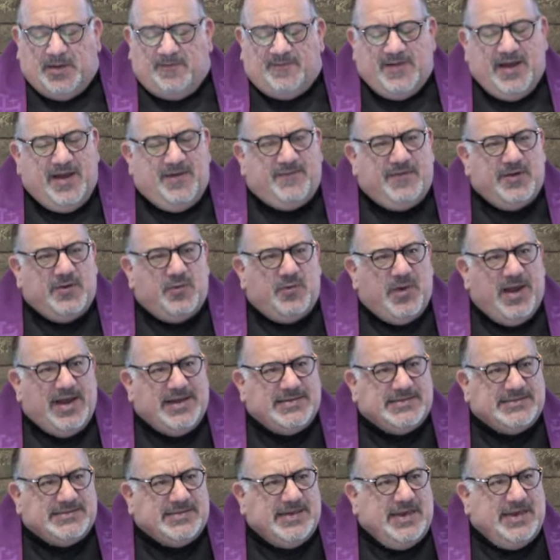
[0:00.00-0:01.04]
of every
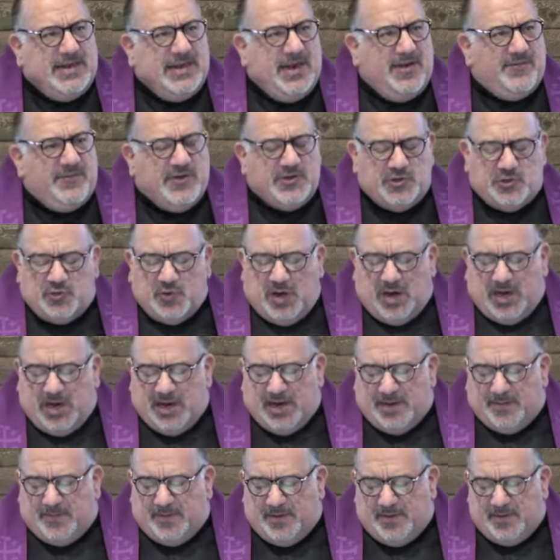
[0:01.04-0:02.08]
race and every
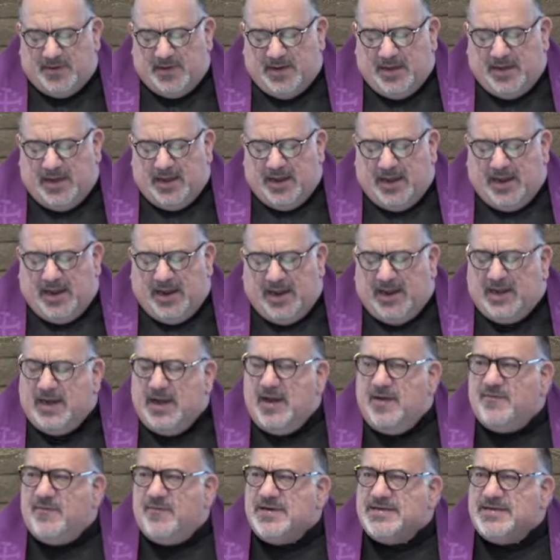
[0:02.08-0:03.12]
tribe and
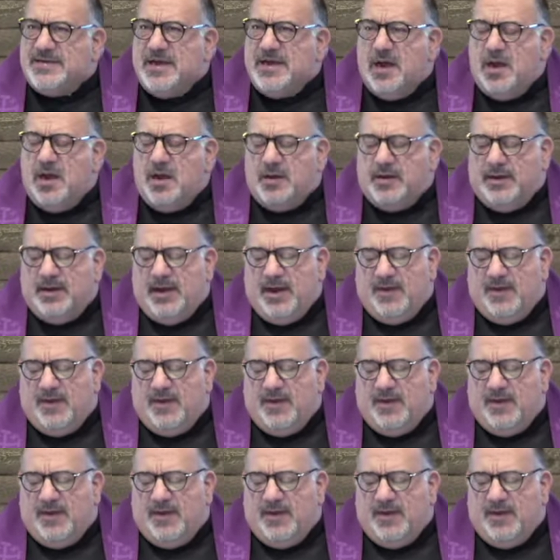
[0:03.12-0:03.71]
every tongue and